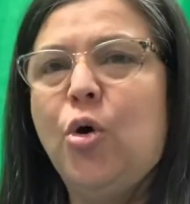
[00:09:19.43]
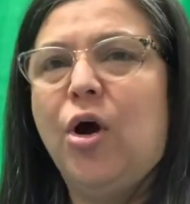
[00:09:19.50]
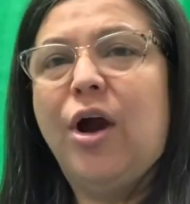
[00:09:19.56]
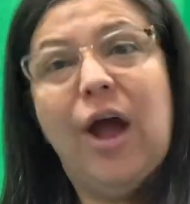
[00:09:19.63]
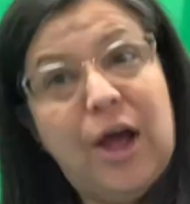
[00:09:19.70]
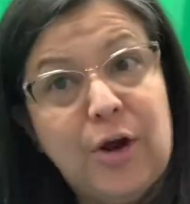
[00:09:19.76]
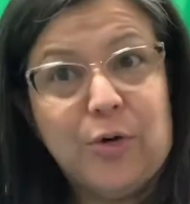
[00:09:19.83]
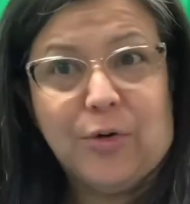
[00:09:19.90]
are
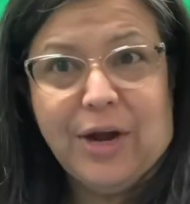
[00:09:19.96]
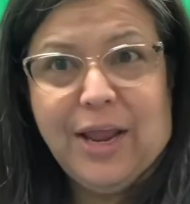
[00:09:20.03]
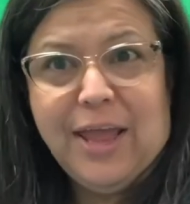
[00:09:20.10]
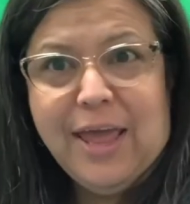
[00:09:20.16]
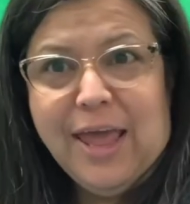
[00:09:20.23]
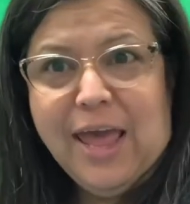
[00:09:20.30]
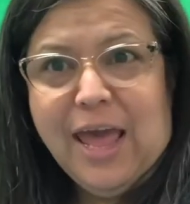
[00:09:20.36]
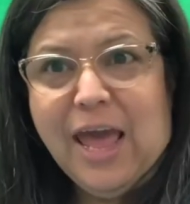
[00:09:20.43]
hungry
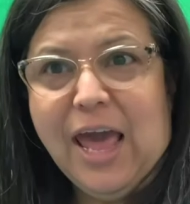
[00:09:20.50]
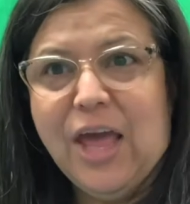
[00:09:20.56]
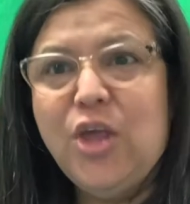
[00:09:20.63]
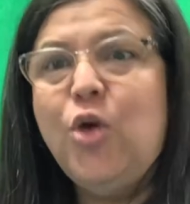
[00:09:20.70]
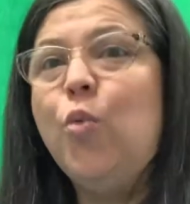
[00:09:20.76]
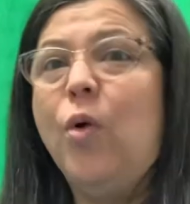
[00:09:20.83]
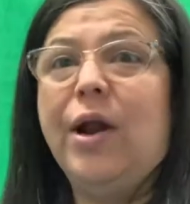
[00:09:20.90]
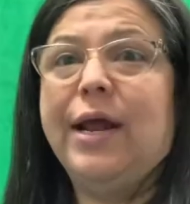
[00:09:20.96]
and
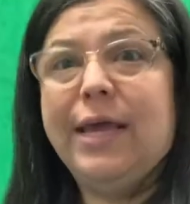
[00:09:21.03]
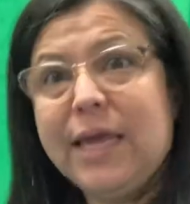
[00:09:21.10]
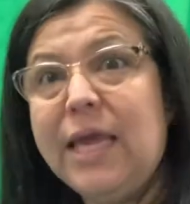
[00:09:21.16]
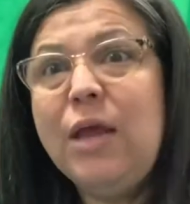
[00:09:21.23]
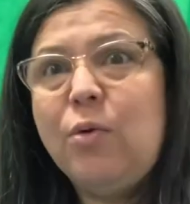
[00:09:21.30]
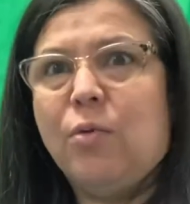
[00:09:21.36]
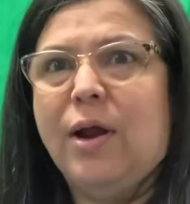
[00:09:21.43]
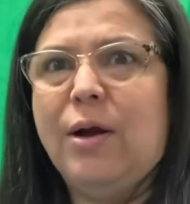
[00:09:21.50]
you want to
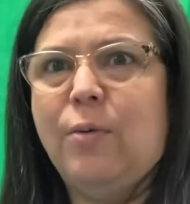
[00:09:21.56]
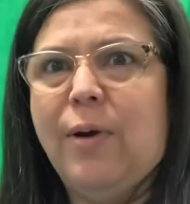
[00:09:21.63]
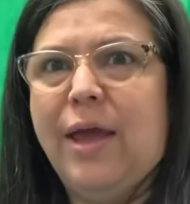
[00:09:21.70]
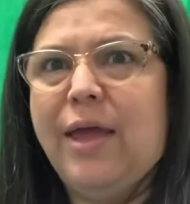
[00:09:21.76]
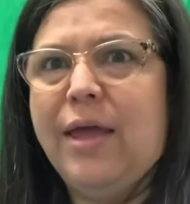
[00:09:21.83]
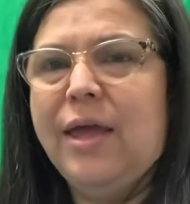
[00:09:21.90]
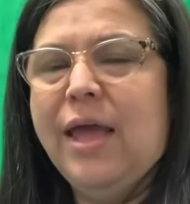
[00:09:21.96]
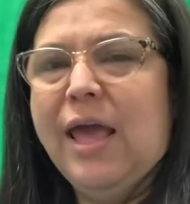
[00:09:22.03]
eat right away.